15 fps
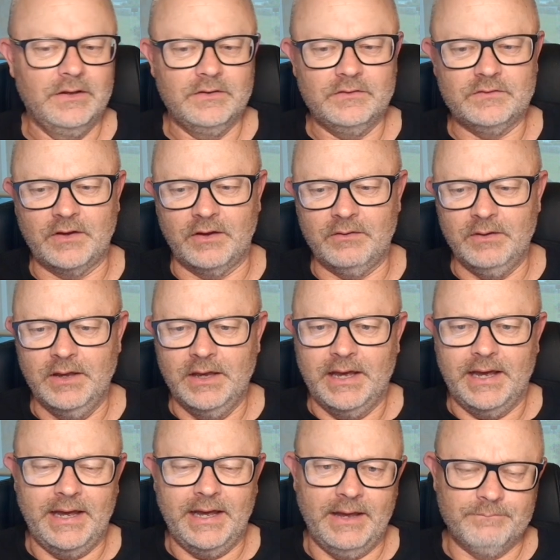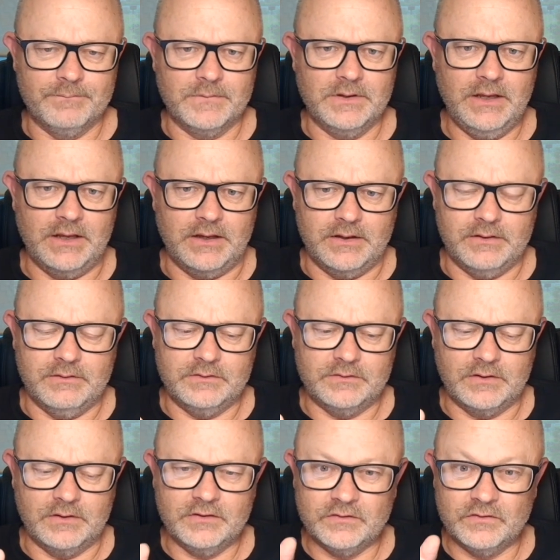So
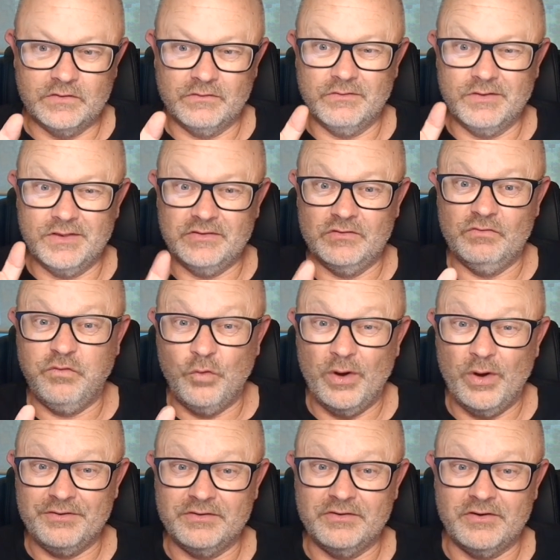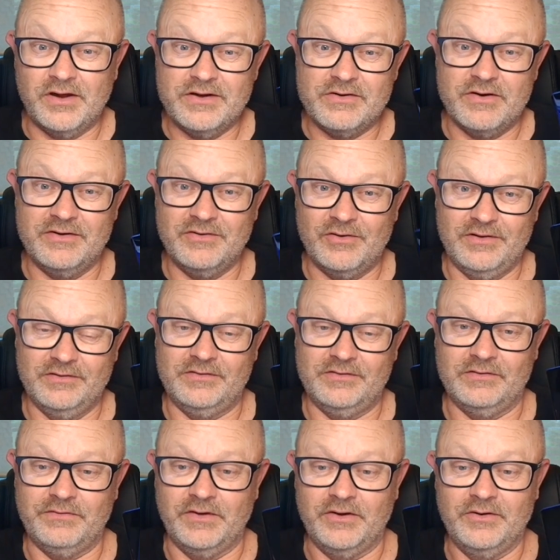this is $499,
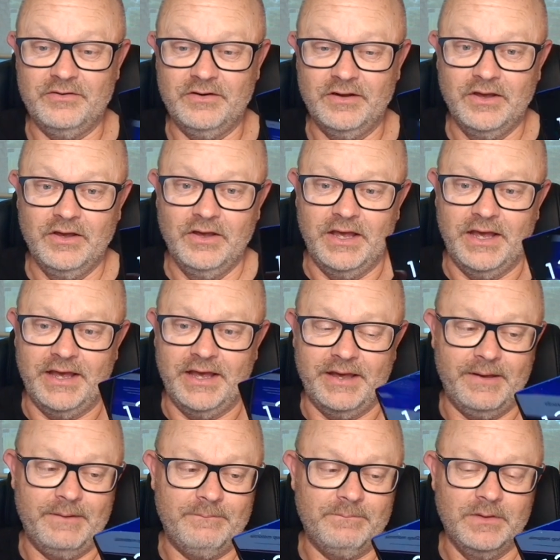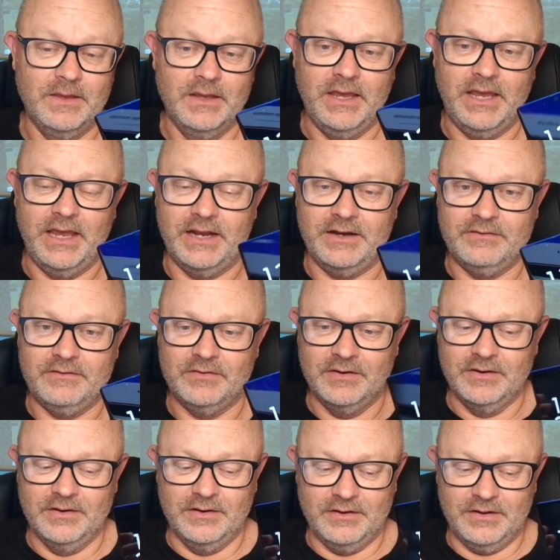this phone, and
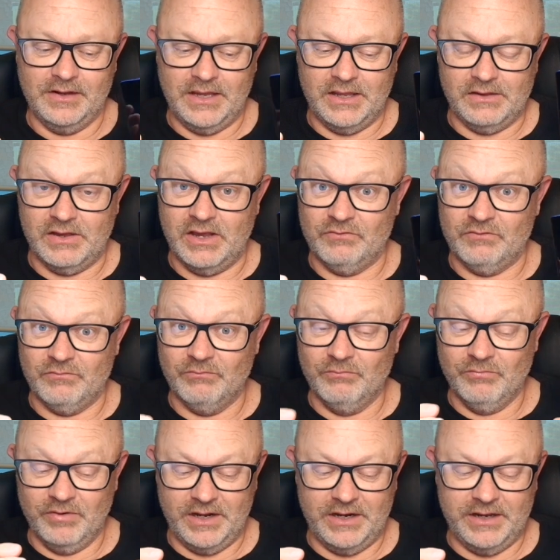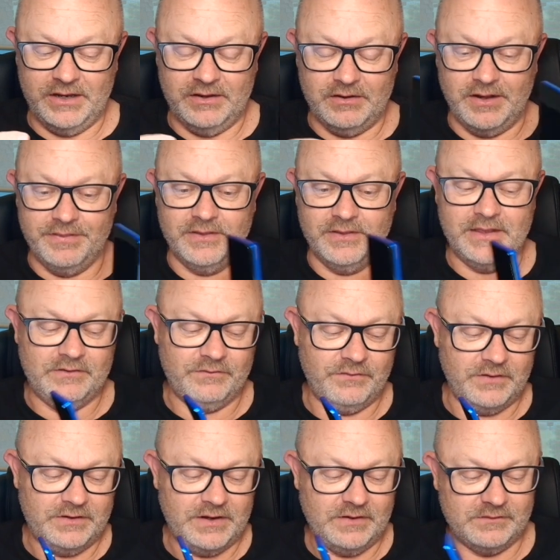it really, I think that's
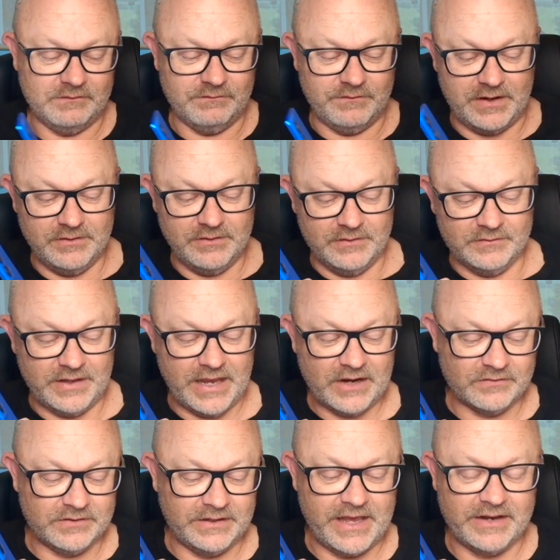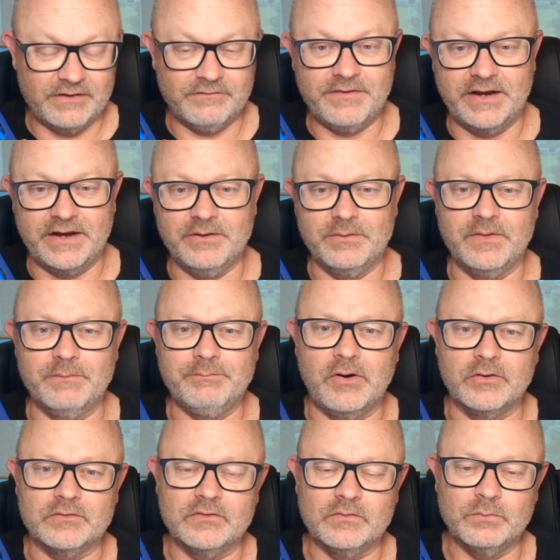fantastic value. There's actually added value in the
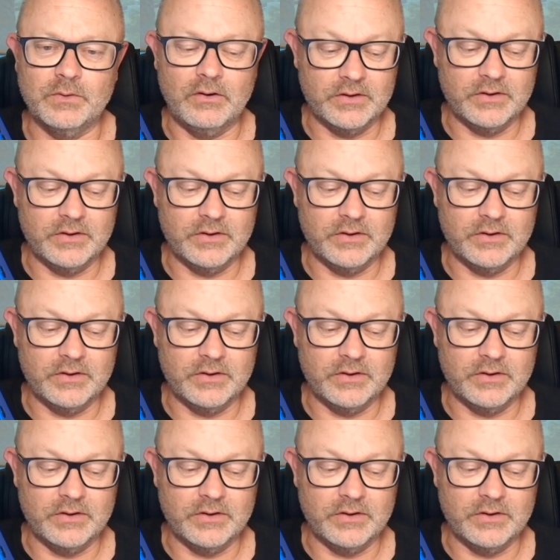box as well.